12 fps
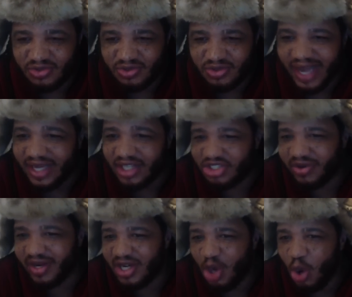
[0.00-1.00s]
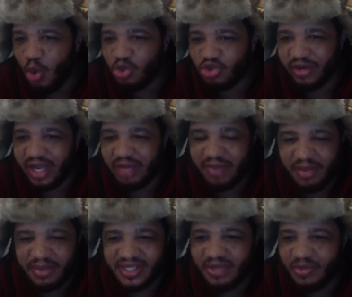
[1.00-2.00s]
Night Train, Cole Train, baby,
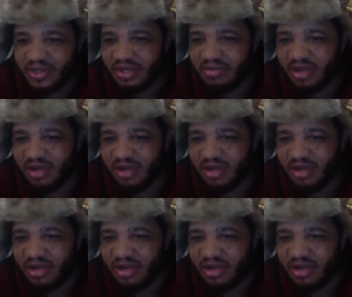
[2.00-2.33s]
send one of them